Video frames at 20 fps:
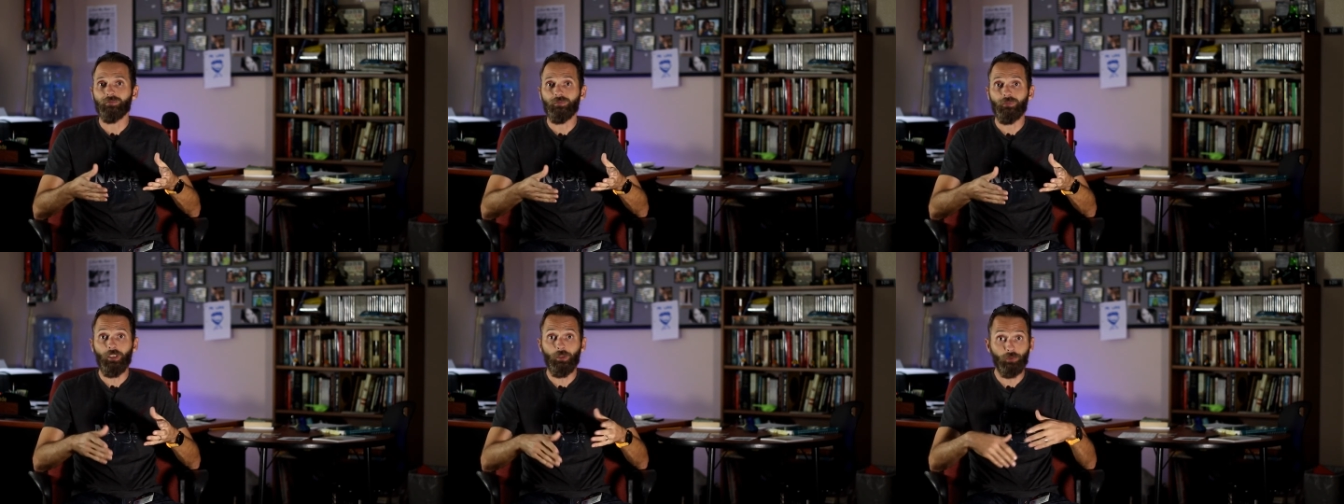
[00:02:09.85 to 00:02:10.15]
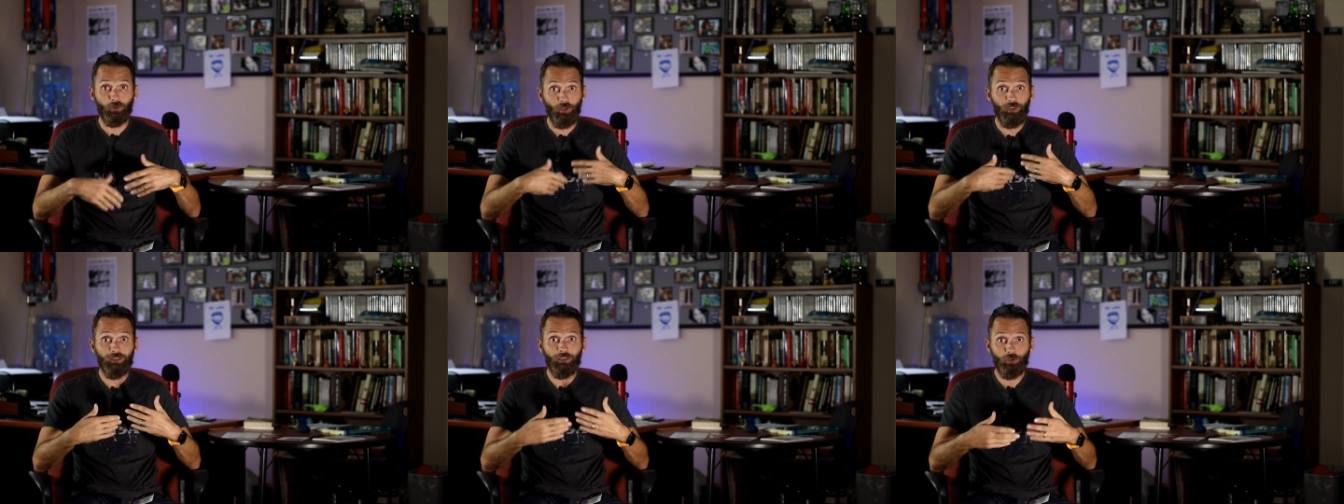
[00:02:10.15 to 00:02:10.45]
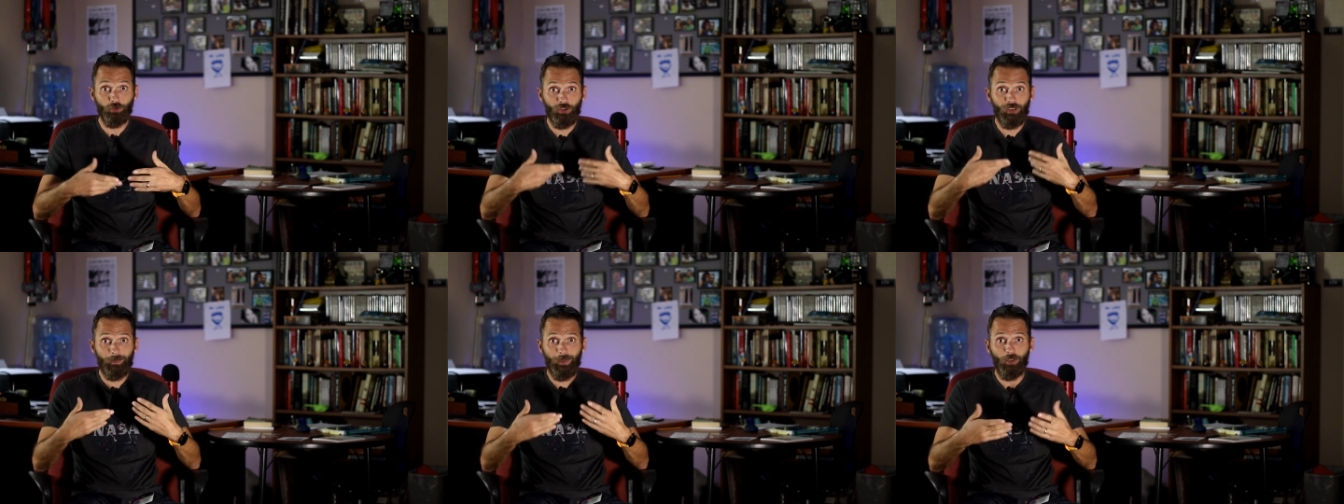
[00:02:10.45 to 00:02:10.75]
You know, during the
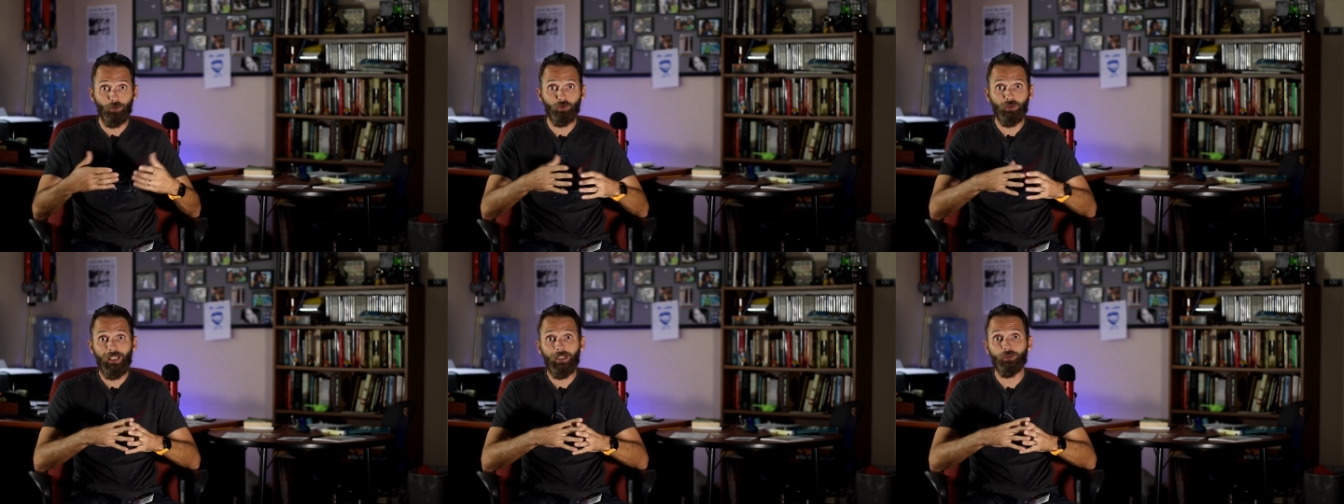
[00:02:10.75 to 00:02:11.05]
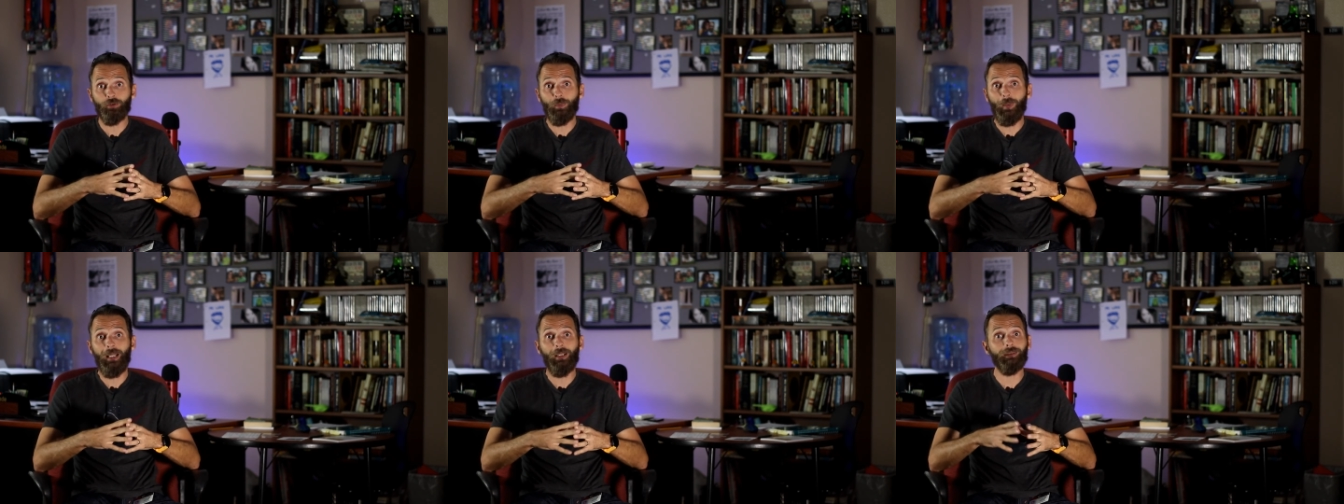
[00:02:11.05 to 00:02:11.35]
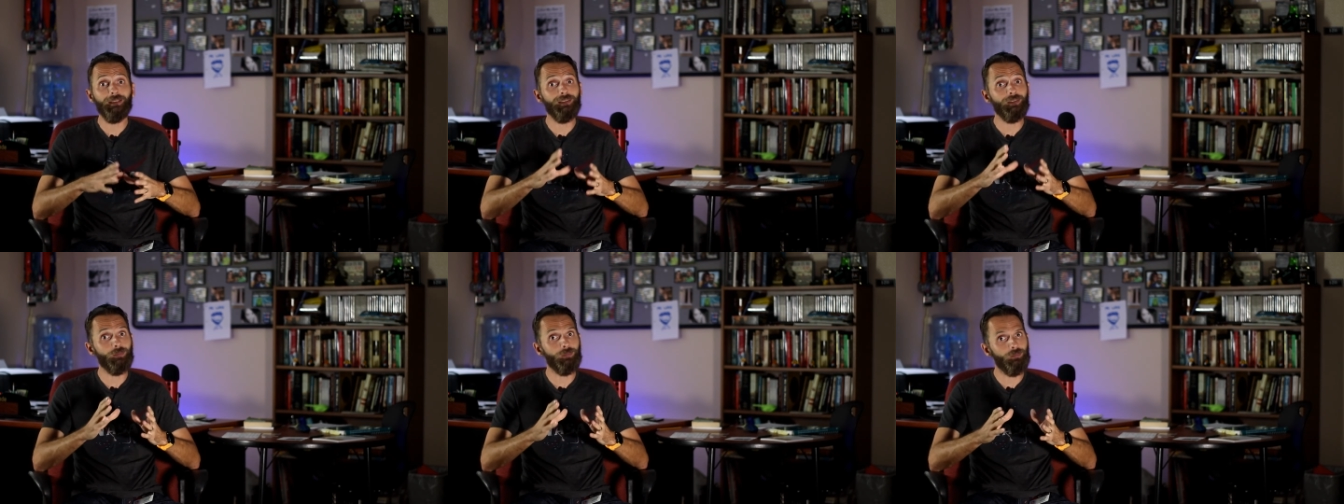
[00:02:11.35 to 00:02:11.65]
stream, I'll shout you
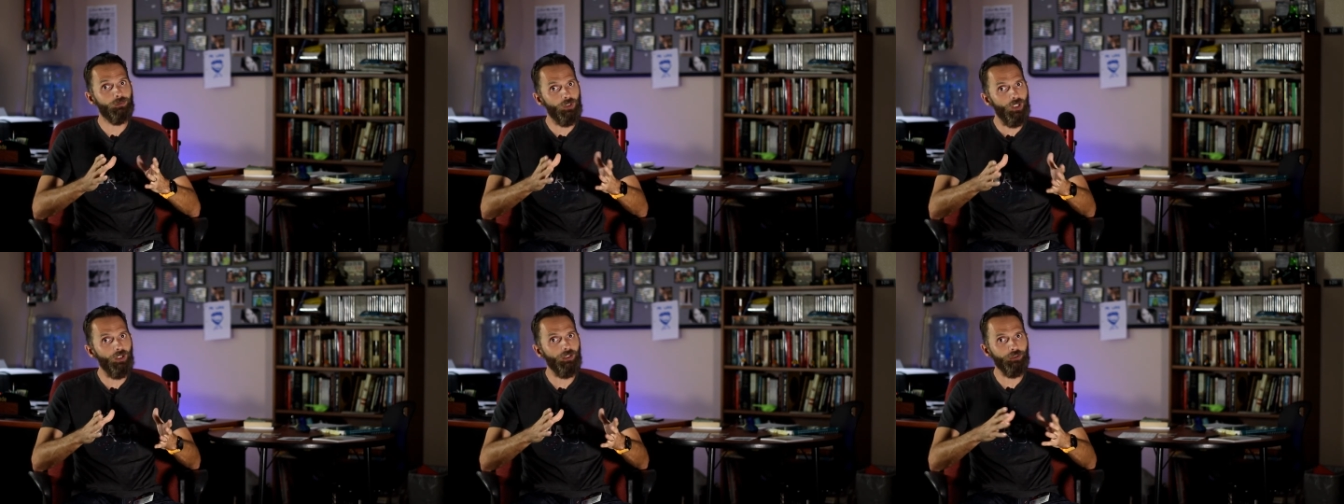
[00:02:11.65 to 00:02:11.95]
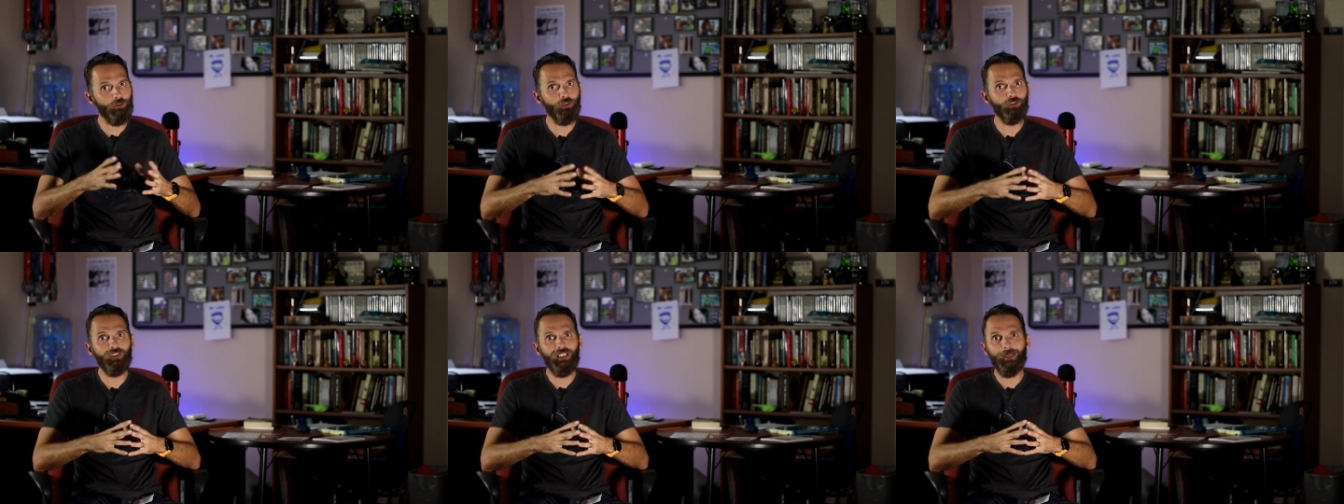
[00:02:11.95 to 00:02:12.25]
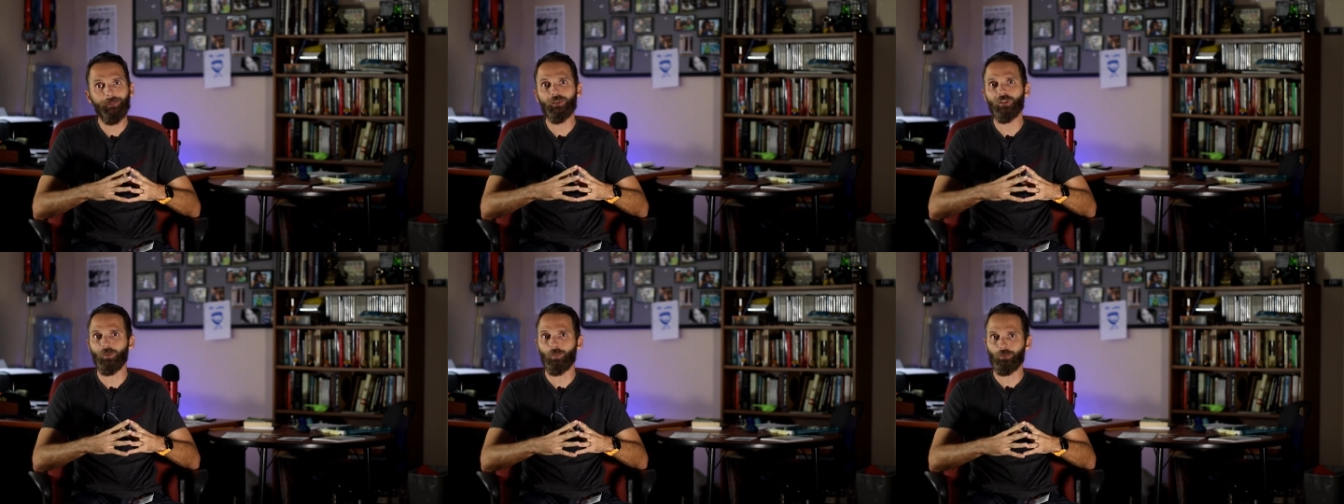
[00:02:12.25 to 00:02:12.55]
out as long as your
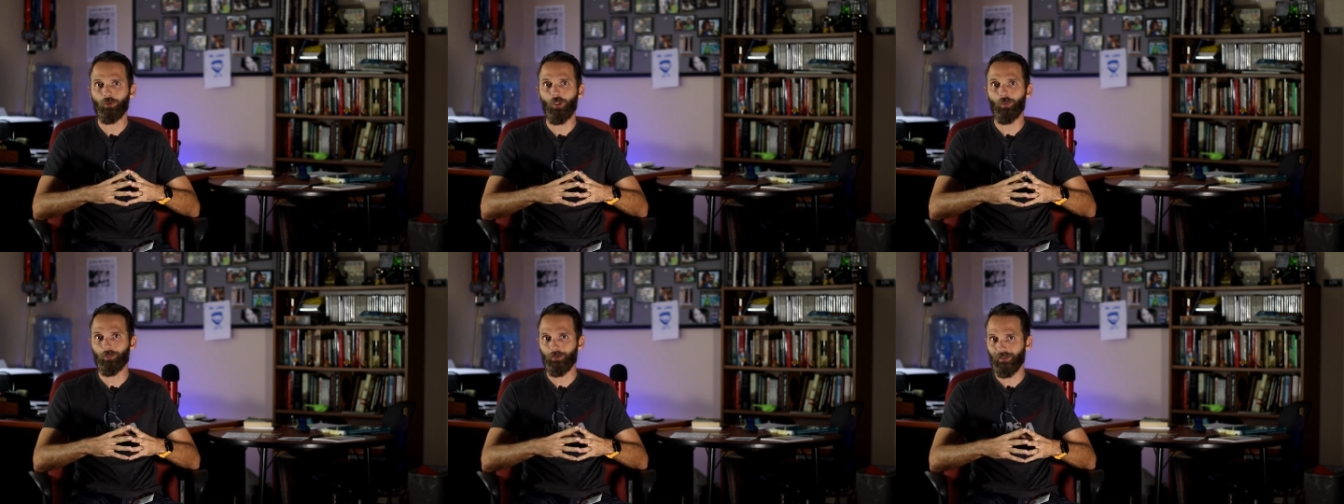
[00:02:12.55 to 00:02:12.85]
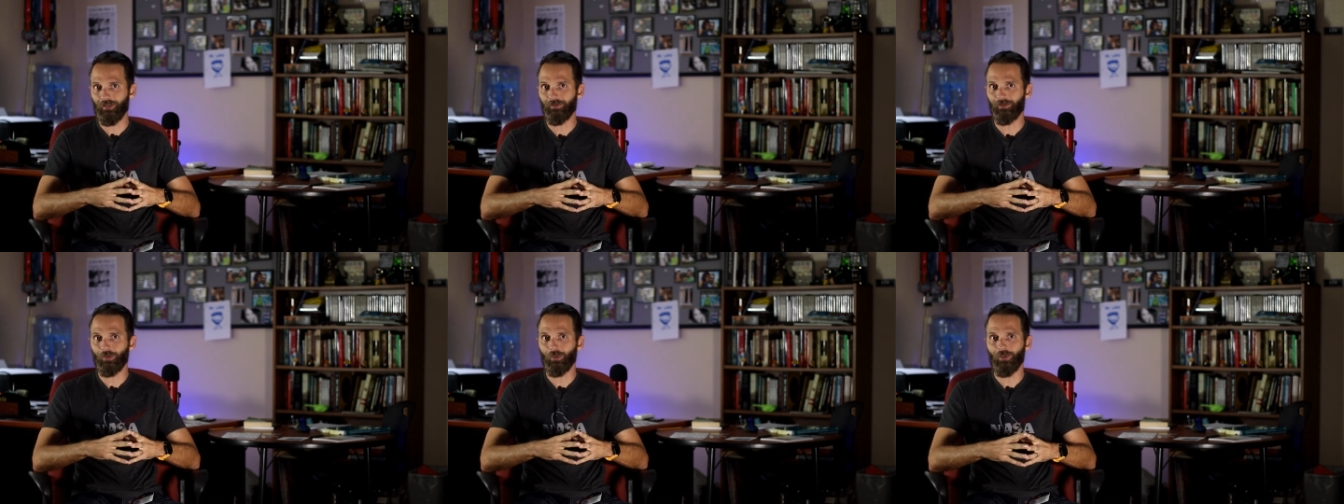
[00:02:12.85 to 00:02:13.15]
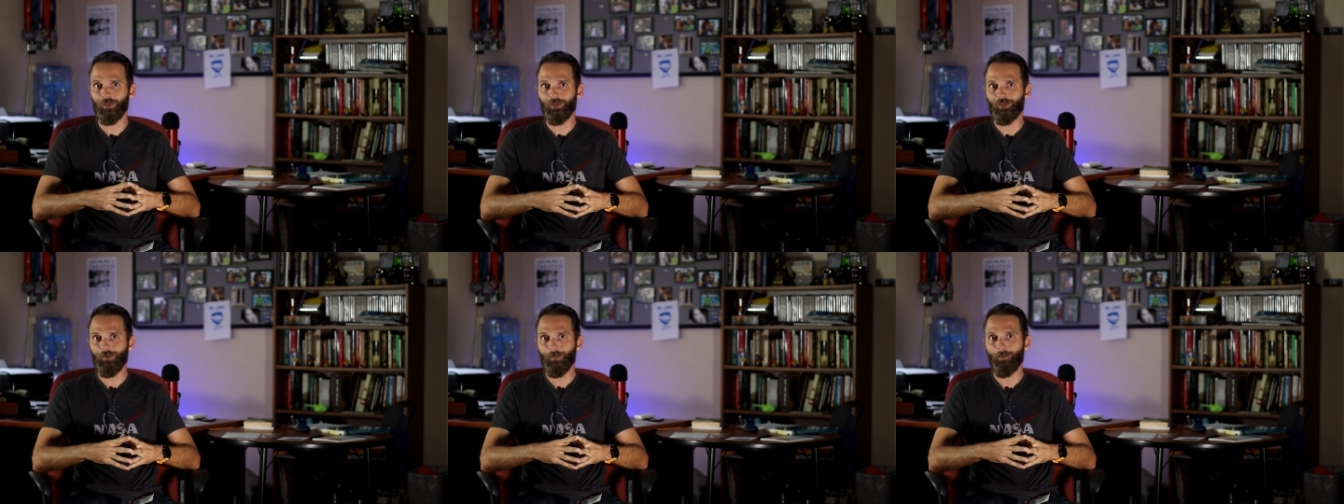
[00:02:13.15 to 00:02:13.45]
name is appropriate, of
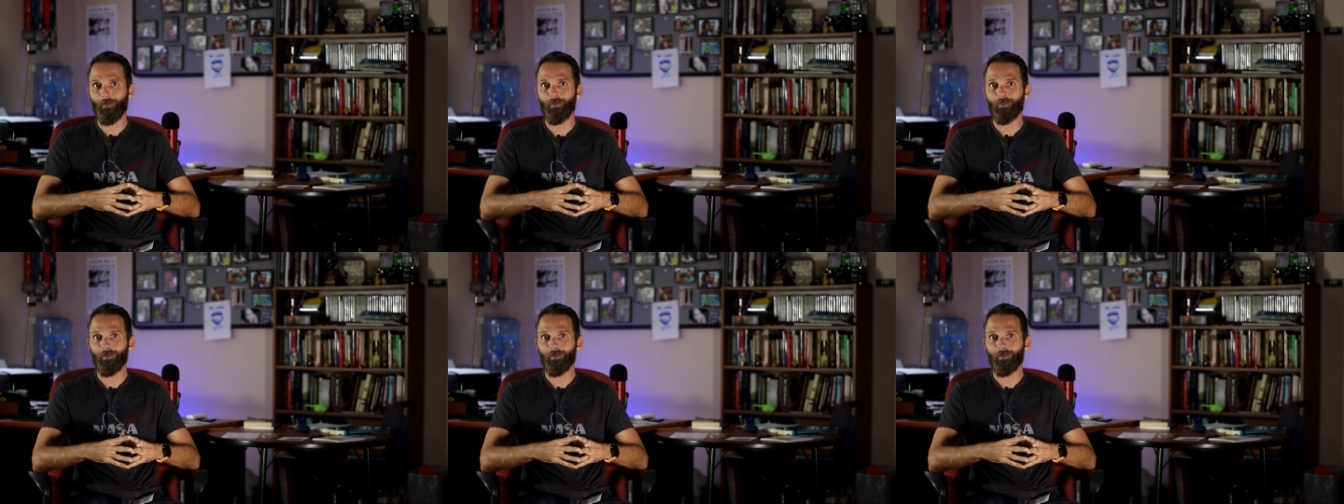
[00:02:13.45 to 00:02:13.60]
course.